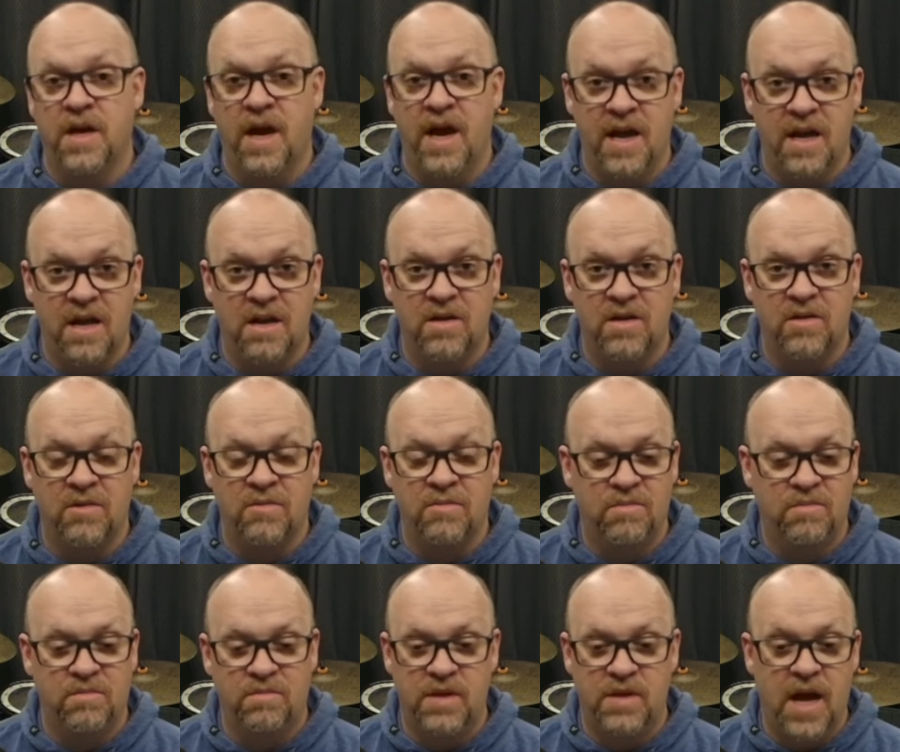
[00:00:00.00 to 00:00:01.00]
and
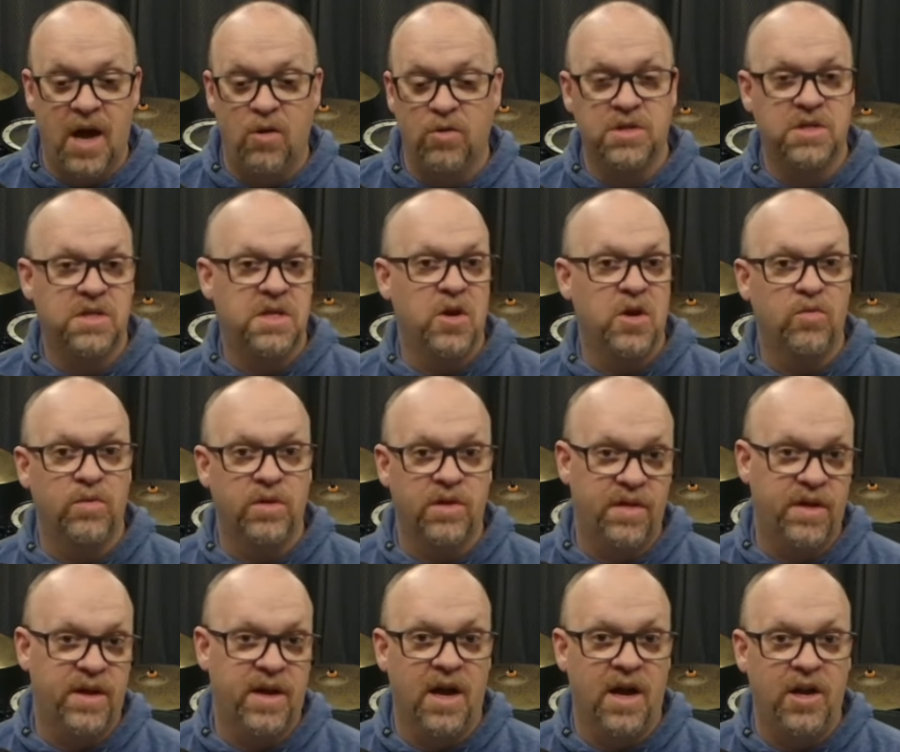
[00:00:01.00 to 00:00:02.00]
now it's the only
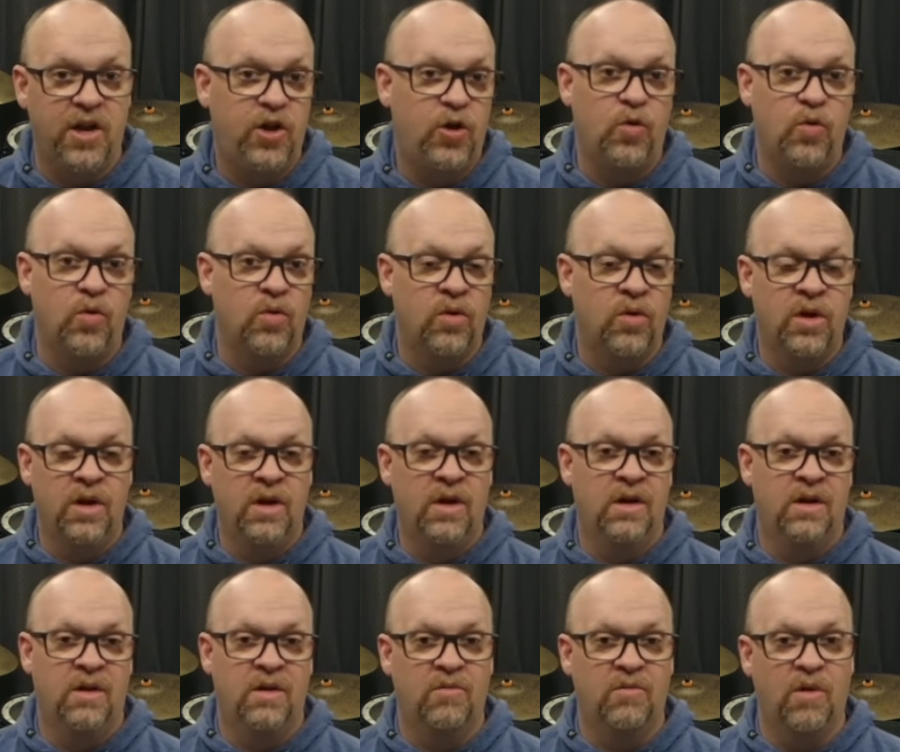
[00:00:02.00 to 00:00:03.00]
thing I do,
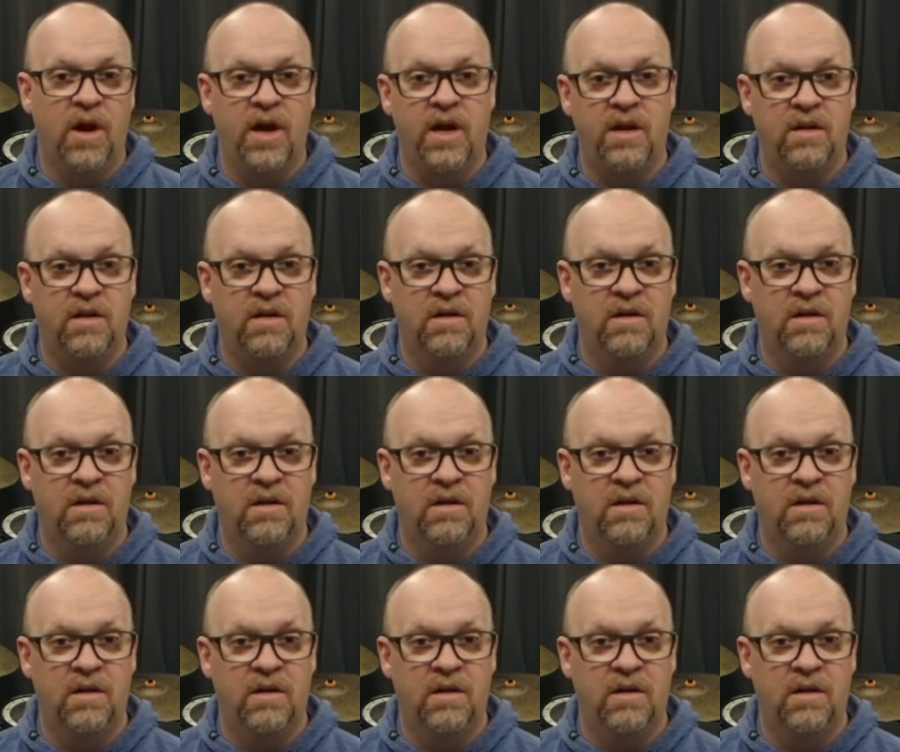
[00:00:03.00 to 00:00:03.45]
right?